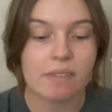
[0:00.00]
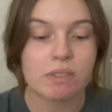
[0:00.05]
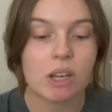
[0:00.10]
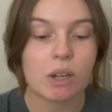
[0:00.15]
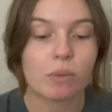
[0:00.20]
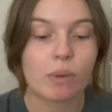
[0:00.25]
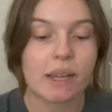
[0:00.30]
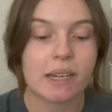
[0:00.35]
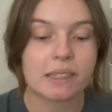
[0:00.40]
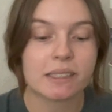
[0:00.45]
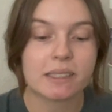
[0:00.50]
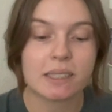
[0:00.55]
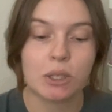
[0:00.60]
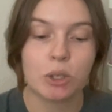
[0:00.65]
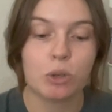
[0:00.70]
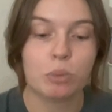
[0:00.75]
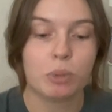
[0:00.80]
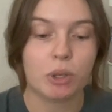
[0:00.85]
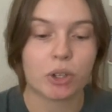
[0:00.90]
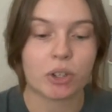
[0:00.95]
not read a
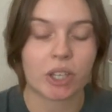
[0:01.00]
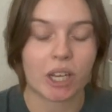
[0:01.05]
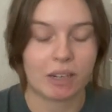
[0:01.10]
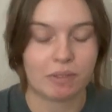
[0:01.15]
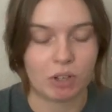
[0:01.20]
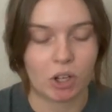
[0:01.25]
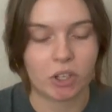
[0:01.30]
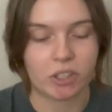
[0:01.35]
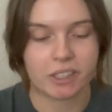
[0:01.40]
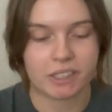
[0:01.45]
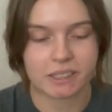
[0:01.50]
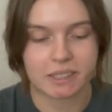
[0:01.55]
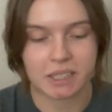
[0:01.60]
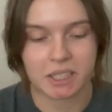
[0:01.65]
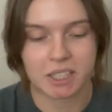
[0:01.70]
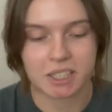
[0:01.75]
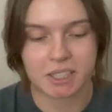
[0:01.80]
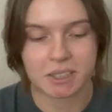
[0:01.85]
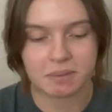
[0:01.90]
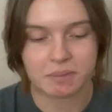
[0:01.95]
single book that I've hauled this
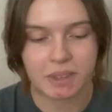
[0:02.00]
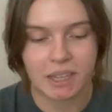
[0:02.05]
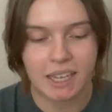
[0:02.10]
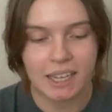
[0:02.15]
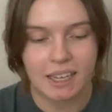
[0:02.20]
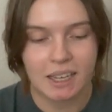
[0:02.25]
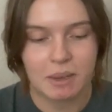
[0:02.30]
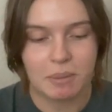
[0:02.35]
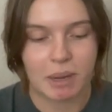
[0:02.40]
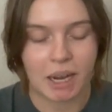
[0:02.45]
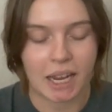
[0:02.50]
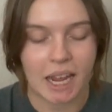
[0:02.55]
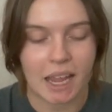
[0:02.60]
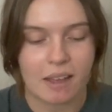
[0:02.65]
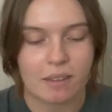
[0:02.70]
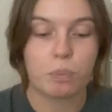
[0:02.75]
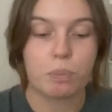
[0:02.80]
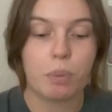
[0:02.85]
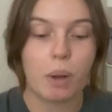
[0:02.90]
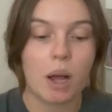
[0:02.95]
year, but I
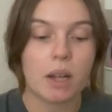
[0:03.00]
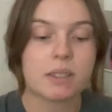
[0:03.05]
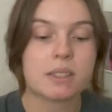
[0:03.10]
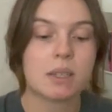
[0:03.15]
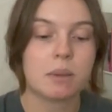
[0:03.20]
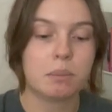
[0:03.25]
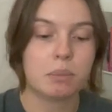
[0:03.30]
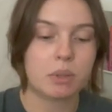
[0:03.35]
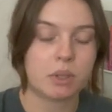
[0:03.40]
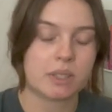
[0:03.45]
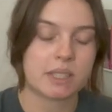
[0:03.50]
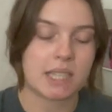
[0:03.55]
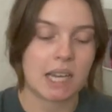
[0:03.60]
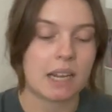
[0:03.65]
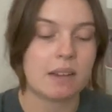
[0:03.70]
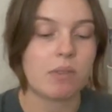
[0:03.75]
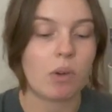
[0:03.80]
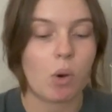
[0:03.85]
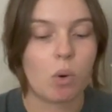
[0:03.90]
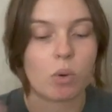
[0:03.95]
have bought some books that
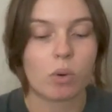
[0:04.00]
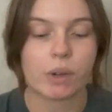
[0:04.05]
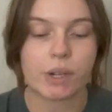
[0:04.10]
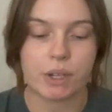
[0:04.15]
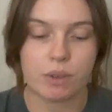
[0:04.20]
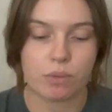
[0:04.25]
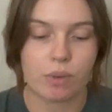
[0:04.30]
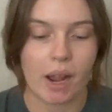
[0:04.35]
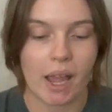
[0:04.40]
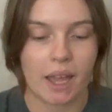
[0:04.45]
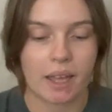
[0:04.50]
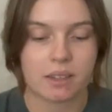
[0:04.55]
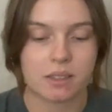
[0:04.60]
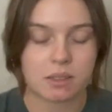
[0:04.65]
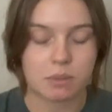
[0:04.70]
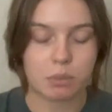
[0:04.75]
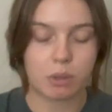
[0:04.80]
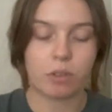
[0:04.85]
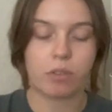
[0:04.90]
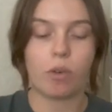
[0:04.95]
I've already read
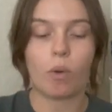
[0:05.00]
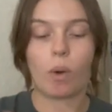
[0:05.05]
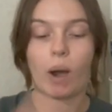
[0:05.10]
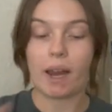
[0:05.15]
before I